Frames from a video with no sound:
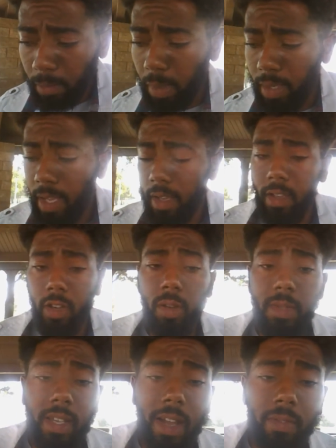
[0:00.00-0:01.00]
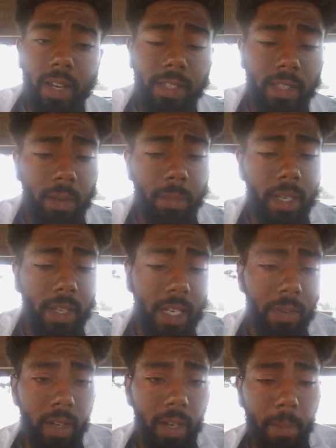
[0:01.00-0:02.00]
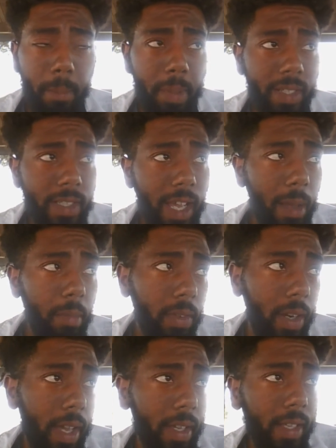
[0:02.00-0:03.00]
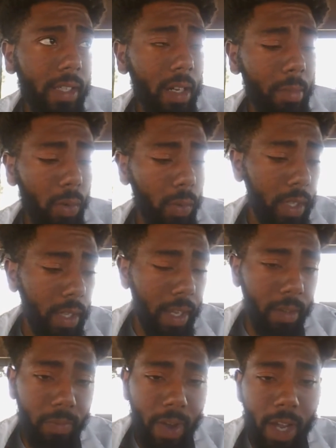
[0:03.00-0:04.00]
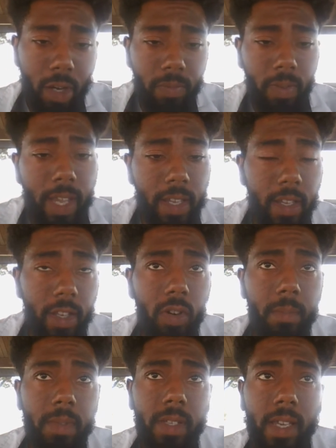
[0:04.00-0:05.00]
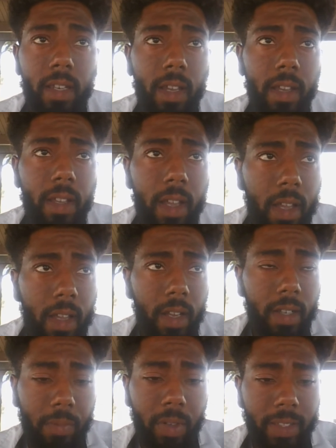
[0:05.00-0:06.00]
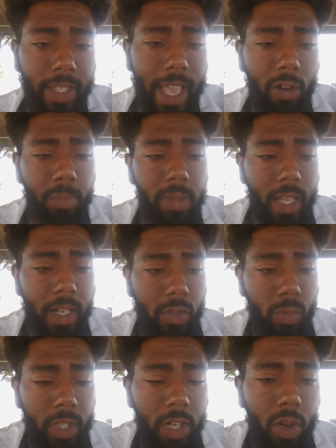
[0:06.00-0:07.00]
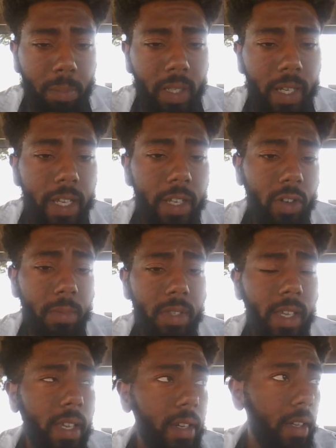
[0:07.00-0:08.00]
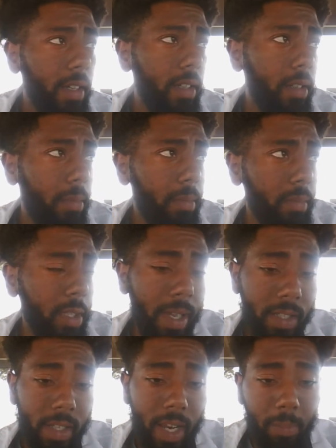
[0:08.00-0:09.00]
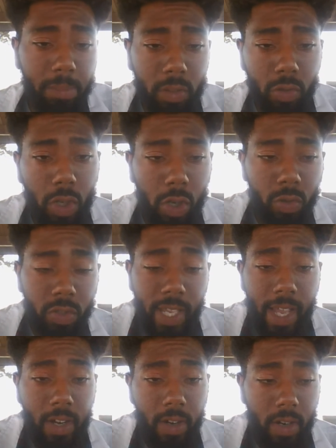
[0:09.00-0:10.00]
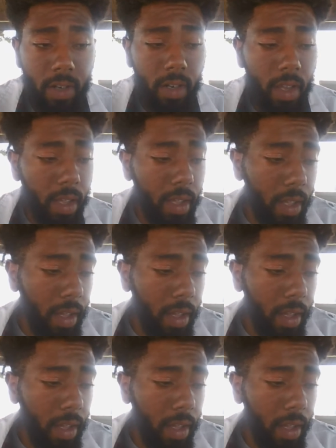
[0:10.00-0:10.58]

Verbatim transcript: but yeah, you know what I'm saying? I feel like it's going to be a definite big time of like, it's going to be really like fight or flight, you know what I'm saying? Like, because I feel like the outer planets really don't play, you know what I'm saying? Um, especially like Pluto, Saturn,